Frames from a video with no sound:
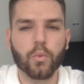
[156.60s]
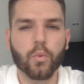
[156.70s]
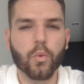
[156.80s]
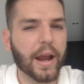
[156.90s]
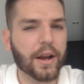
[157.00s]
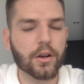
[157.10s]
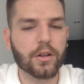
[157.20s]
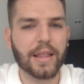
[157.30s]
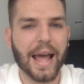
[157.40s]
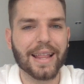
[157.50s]
where
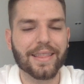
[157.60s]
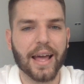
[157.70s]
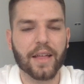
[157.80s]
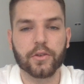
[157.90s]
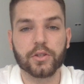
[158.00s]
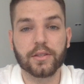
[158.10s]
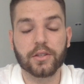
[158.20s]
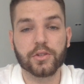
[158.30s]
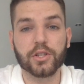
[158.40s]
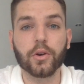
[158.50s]

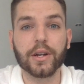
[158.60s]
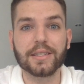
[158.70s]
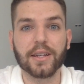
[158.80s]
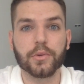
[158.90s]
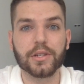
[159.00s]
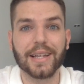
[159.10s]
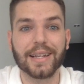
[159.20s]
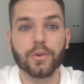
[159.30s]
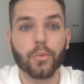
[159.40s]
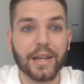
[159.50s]
those tokens that were
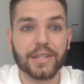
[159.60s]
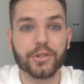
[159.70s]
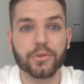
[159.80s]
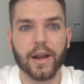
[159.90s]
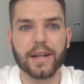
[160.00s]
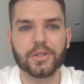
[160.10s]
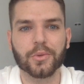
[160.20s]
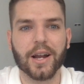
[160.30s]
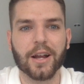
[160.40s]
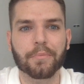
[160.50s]
sent went to, right? So
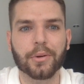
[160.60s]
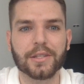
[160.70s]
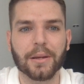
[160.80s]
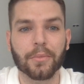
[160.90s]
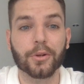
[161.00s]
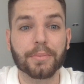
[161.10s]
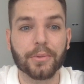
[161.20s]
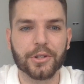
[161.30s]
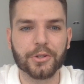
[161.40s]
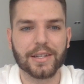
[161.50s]
it kind of puts up
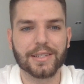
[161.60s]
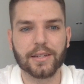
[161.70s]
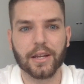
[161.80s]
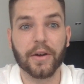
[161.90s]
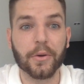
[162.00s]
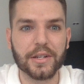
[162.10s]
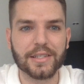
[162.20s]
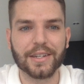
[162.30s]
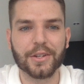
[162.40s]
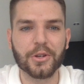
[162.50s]
multiple addresses. Like if I were to
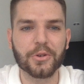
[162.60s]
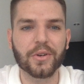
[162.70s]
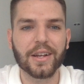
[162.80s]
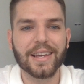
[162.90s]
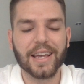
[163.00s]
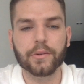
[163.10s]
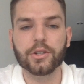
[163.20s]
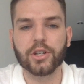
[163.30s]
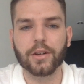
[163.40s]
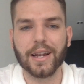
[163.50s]
send to you, it would
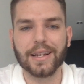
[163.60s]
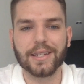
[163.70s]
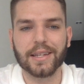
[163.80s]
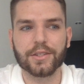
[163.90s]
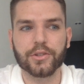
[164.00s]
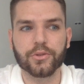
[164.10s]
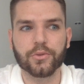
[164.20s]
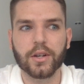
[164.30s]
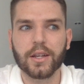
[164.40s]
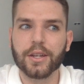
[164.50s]
show that I sent
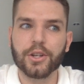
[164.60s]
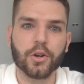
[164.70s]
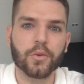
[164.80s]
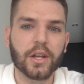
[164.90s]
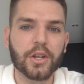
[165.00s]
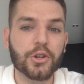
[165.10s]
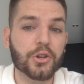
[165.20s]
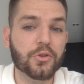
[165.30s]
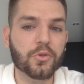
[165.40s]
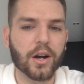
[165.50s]
to, you know,
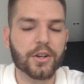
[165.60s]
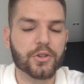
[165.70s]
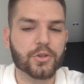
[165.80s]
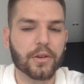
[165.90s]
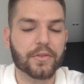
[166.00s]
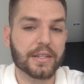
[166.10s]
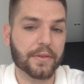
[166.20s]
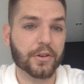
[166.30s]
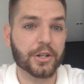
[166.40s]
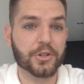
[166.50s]
you under sort of a
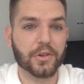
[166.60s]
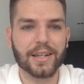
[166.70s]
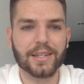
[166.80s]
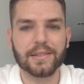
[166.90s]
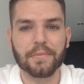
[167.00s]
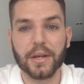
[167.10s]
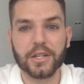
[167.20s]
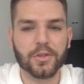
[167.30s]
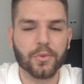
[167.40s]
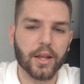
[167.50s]
different address
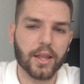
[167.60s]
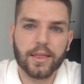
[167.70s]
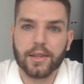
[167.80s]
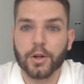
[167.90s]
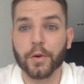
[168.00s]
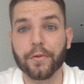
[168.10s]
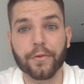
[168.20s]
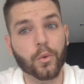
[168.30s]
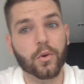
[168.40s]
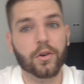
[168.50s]
mixed with, you know,
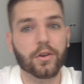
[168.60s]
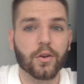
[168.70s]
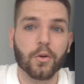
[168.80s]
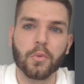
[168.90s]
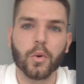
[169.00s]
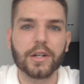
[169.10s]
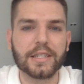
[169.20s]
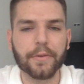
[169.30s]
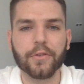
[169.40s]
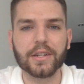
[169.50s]
4 or more
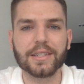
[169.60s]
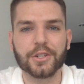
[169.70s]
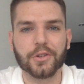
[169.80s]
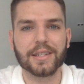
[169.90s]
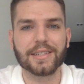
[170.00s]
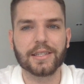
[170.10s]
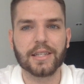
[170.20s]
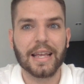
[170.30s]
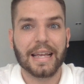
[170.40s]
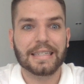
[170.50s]
different
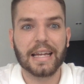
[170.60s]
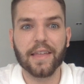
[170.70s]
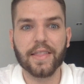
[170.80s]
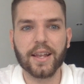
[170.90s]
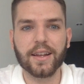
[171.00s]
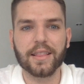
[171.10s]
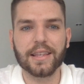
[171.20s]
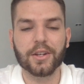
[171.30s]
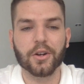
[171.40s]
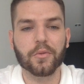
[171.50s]
addresses. And then,
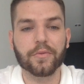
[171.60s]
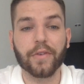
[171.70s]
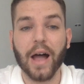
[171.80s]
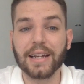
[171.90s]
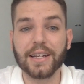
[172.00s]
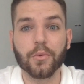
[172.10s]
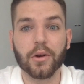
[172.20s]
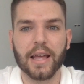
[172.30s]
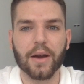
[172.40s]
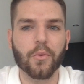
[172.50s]
you know, finding
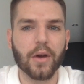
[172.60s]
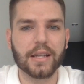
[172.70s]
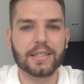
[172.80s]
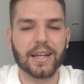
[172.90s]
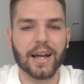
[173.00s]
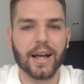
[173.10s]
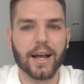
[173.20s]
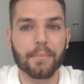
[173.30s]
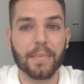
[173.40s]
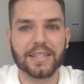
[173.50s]
where that went
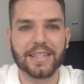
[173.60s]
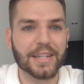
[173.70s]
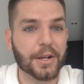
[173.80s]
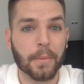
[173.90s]
makes it near